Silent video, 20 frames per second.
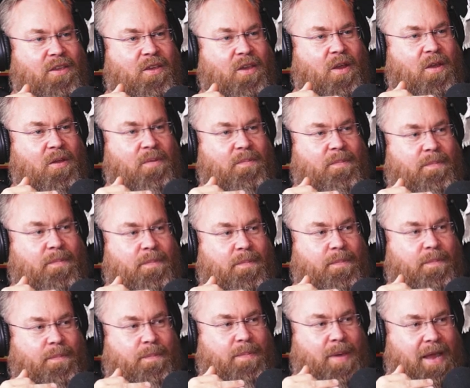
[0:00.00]
go
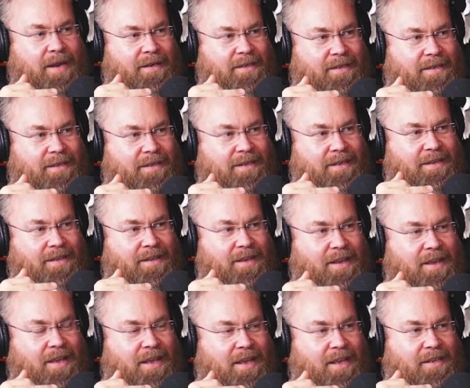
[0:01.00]
back to
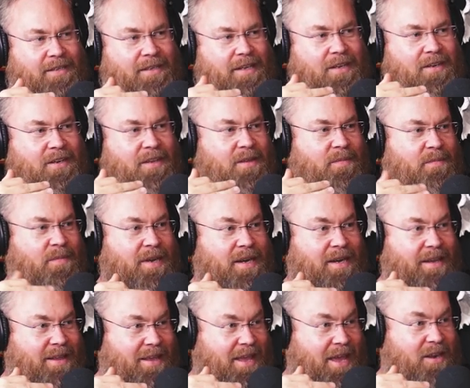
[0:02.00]
essentially the
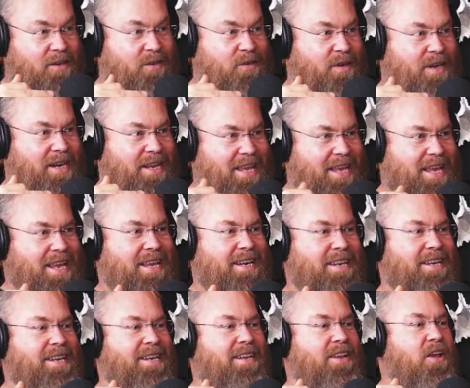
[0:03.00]
middle of the country
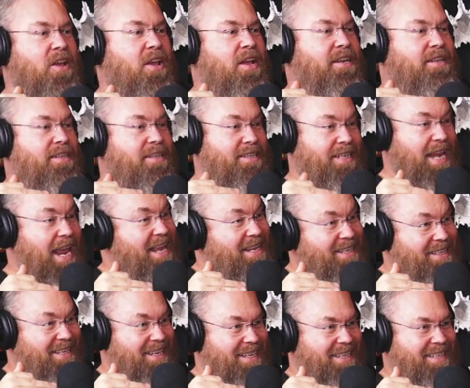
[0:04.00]
again to
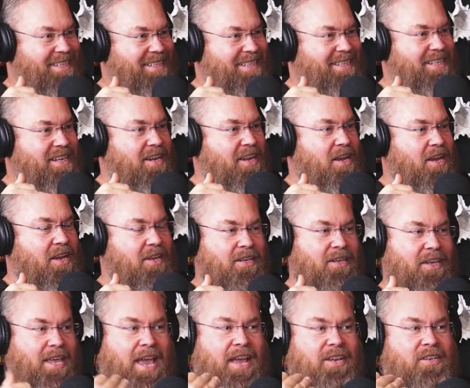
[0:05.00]
Texas yes.
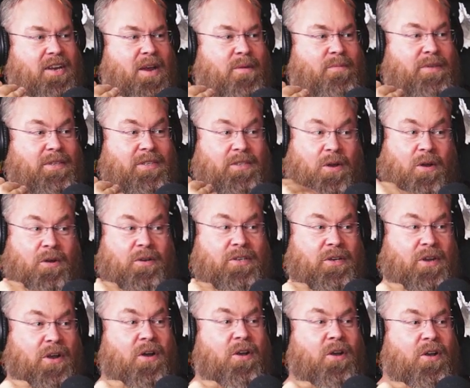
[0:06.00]
to catch up with
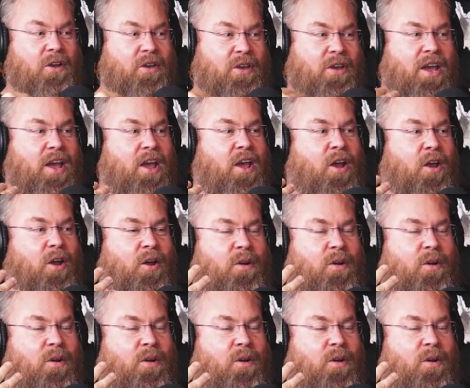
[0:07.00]
Dr. Hook, yep.